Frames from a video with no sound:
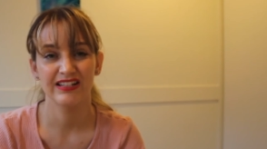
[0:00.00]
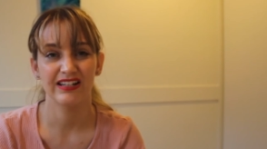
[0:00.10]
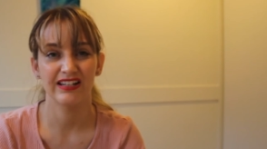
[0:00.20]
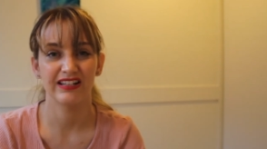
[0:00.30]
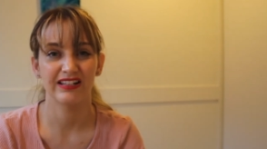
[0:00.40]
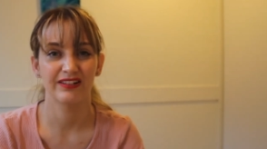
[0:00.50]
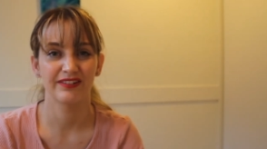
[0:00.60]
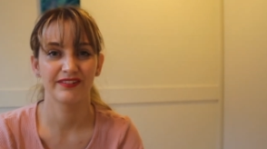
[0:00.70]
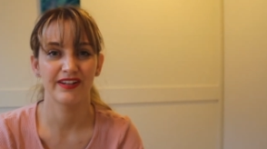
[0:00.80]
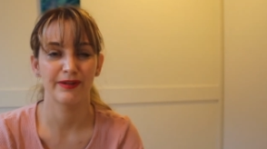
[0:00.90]
and
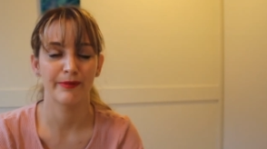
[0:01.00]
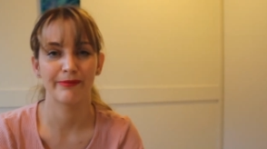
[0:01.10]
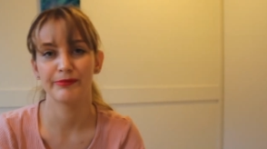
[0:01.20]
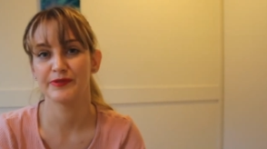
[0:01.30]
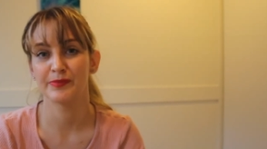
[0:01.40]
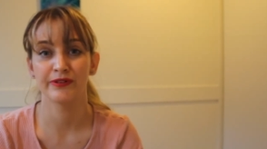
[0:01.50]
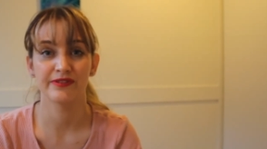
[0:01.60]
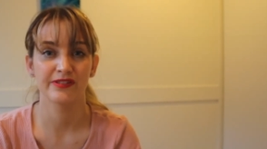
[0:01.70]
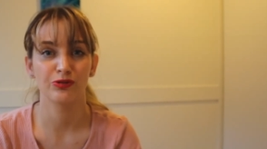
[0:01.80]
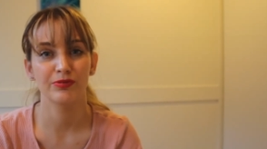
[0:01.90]
the baby was born
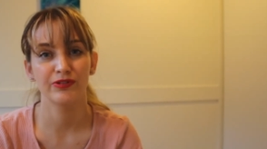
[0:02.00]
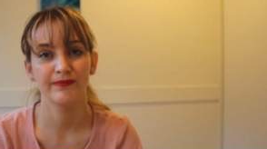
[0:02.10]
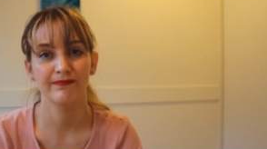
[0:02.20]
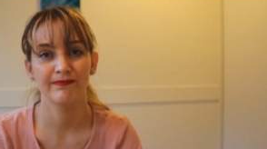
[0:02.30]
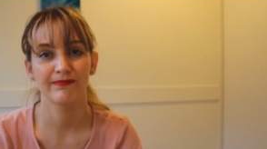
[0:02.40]
stillborn.